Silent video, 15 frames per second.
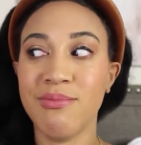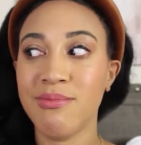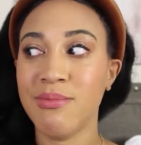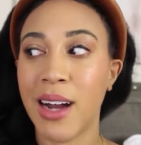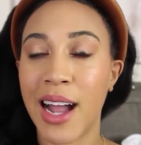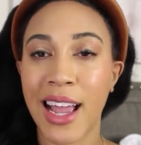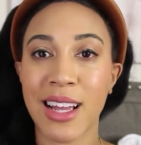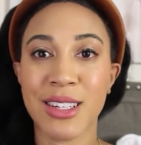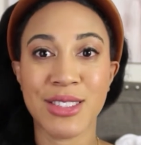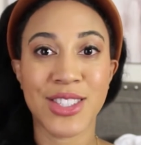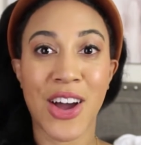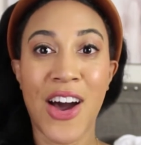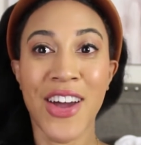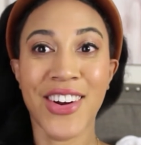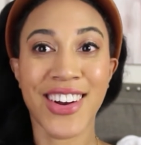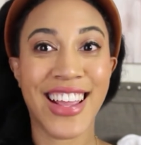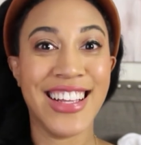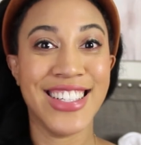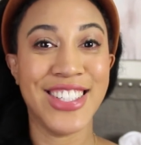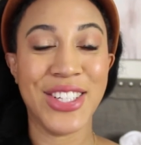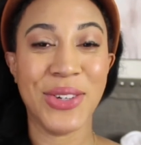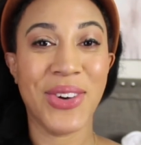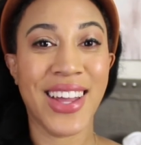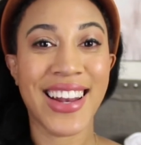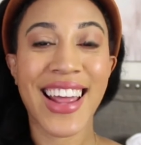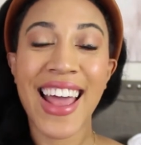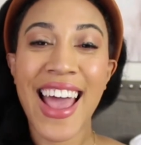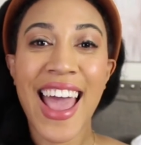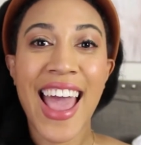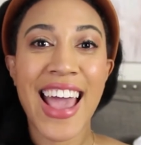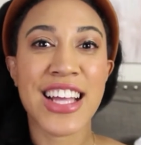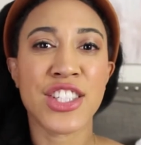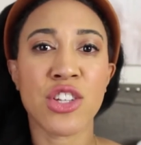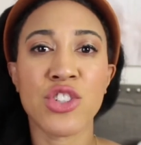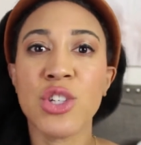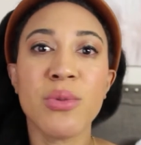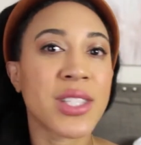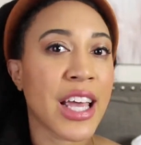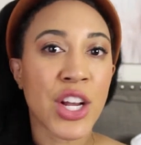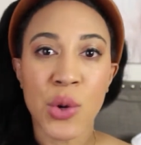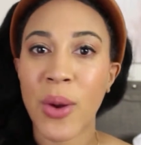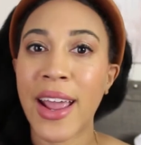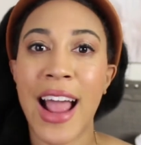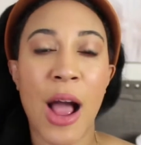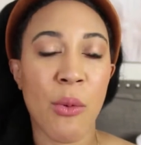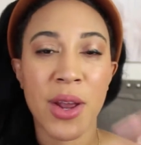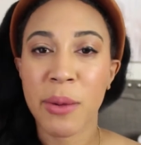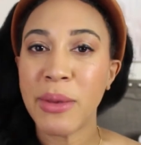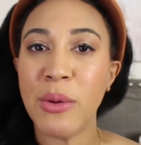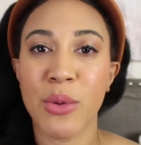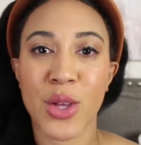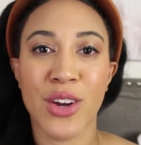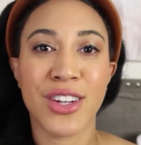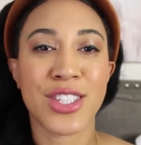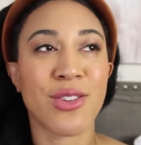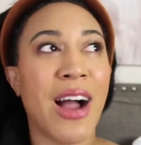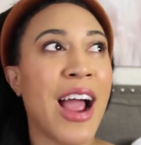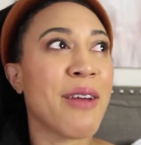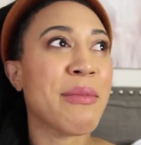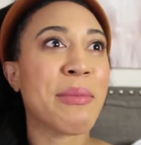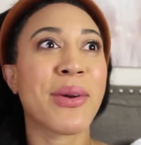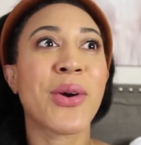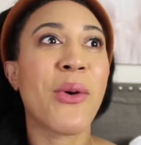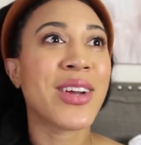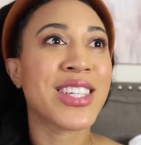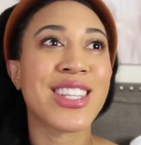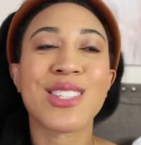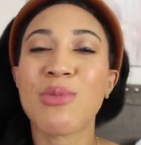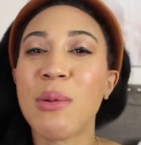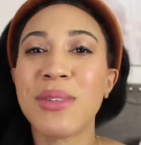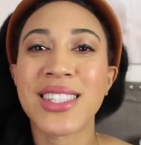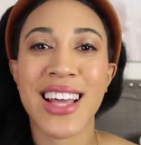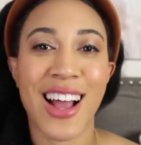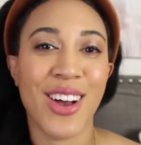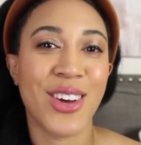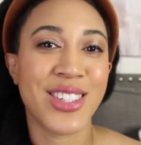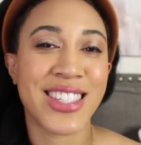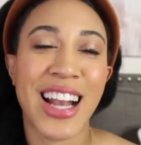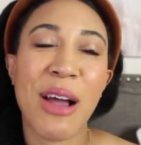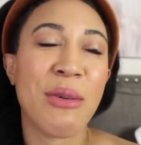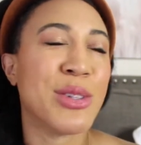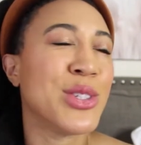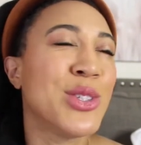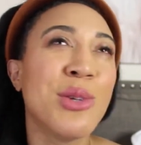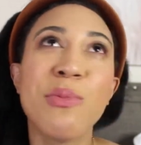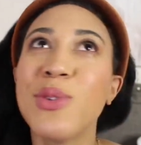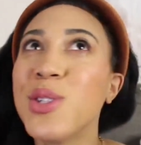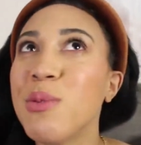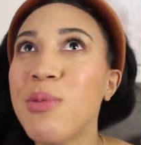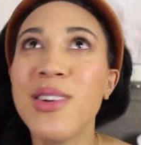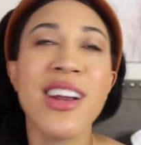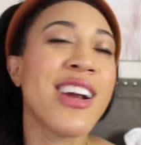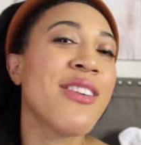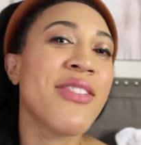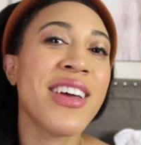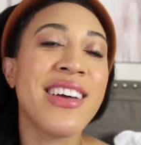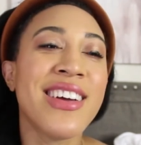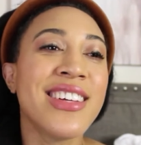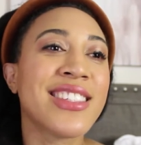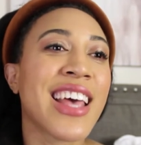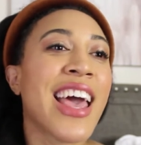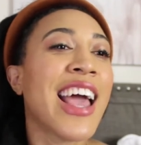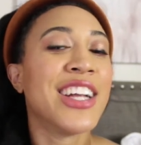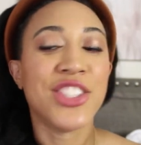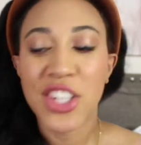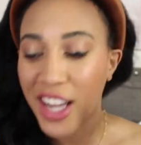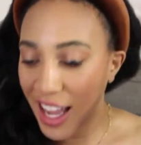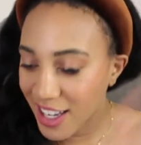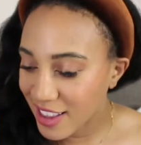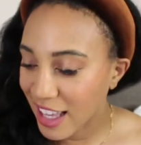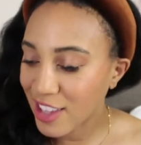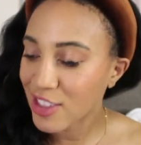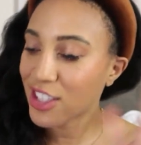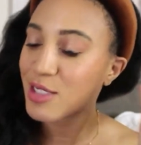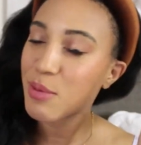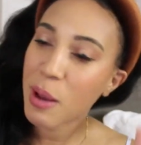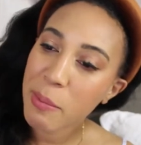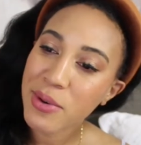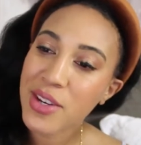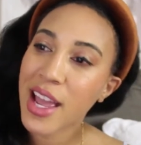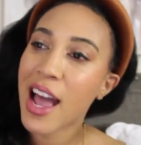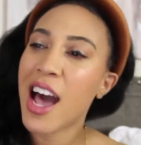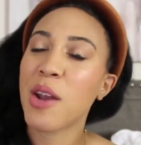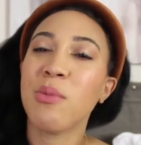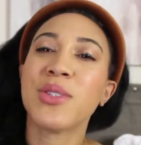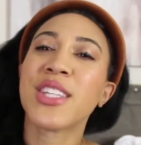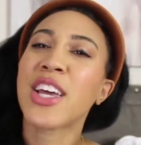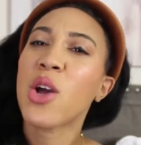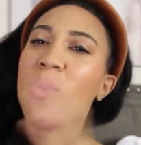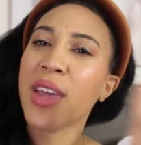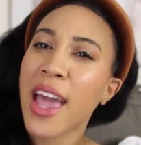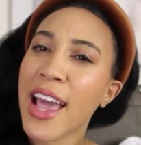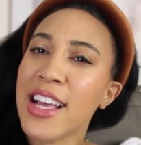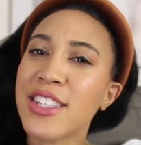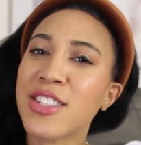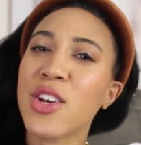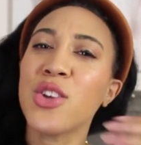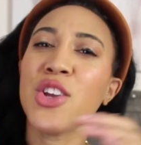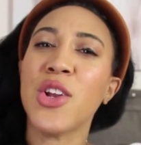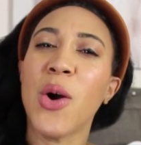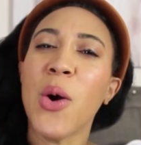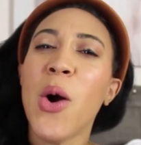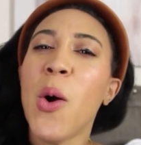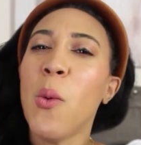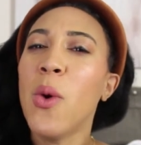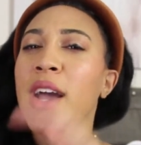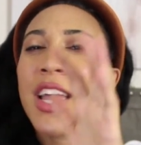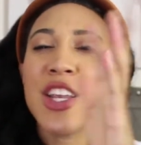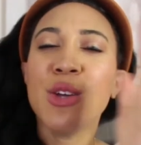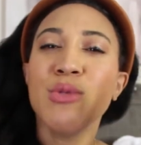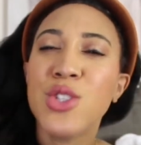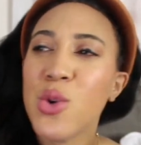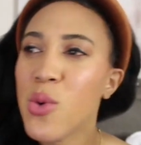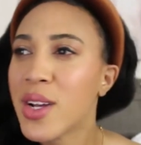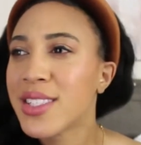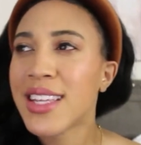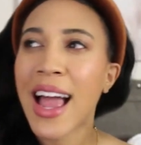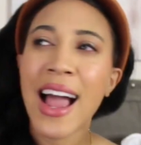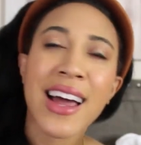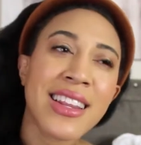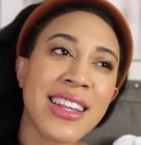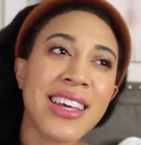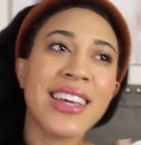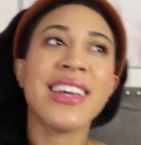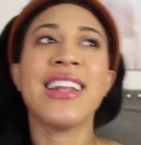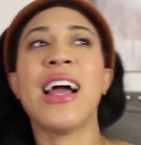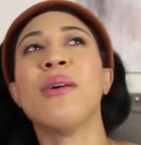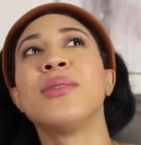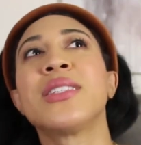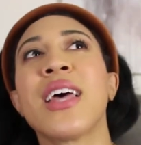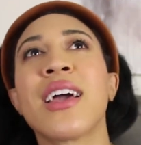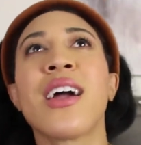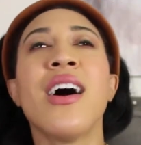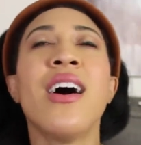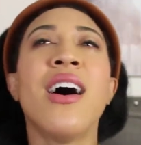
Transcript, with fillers: my daughter can do it. And so she was like, great, I want to meet with her. So I remember going to this woman's house and I was super nervous, and she kind of like looked me up and down and was like, okay, so what can you do exactly? And I was like,